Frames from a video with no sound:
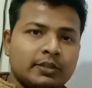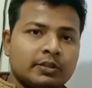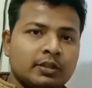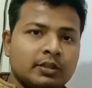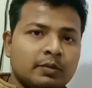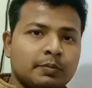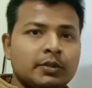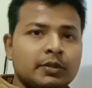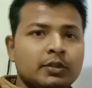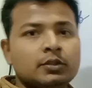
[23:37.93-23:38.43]

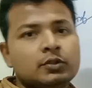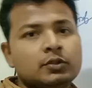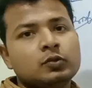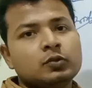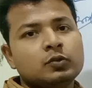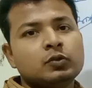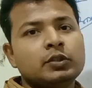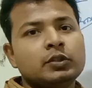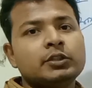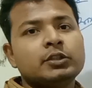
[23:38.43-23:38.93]
irrational
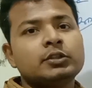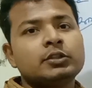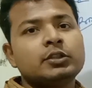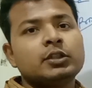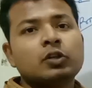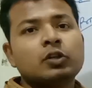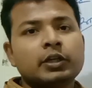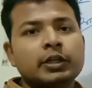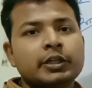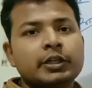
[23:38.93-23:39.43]
number, so
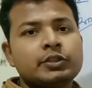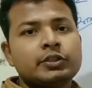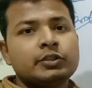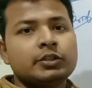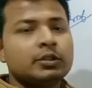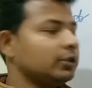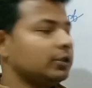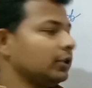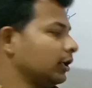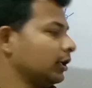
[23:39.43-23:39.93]
this is a
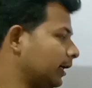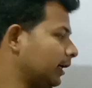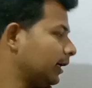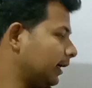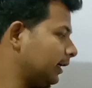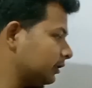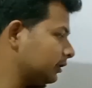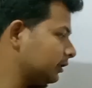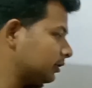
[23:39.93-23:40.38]
contradiction.